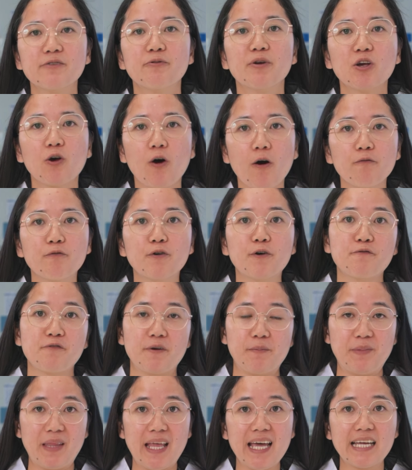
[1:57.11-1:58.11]
recover
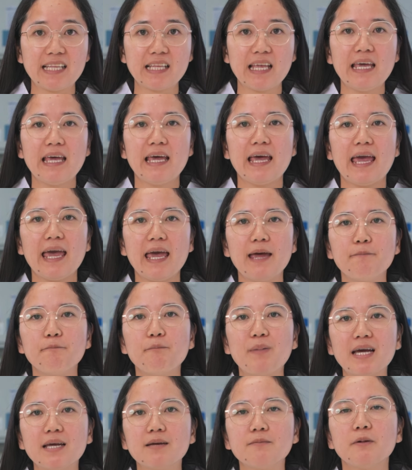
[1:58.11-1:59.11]
from that. And
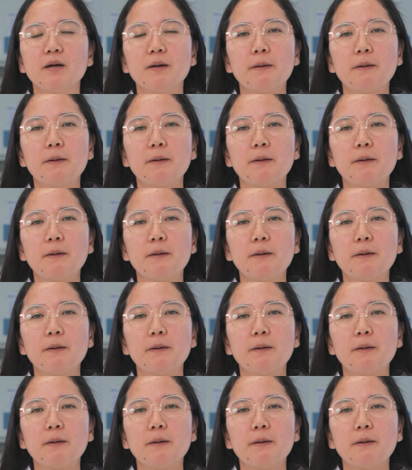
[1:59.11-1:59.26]
by